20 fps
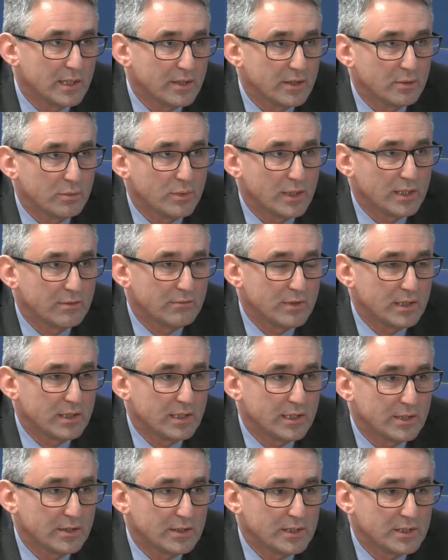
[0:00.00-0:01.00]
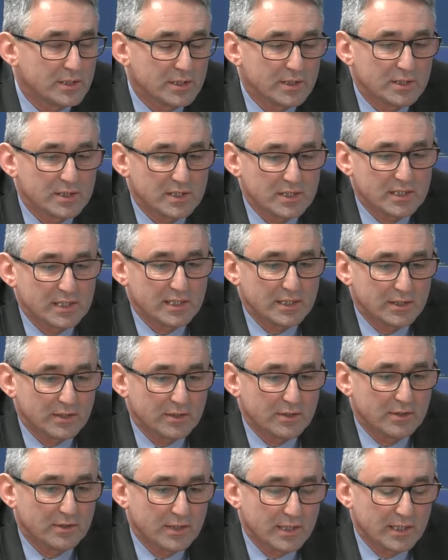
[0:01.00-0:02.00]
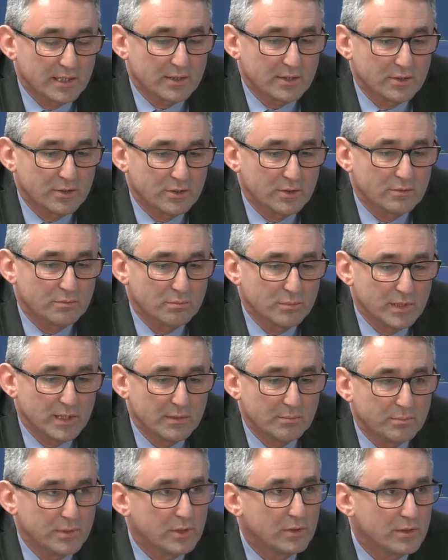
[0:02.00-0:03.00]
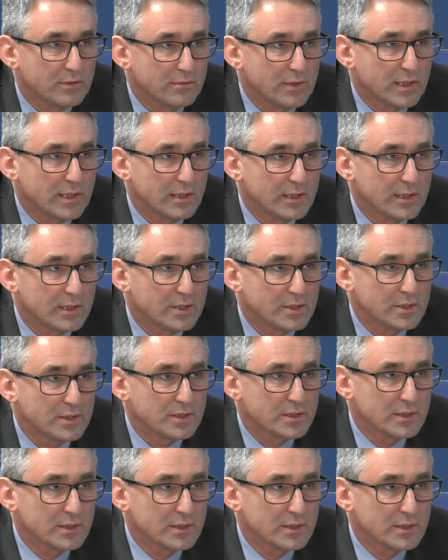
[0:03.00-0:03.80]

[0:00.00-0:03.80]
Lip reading: that we're really going to consider that could meet building regulations.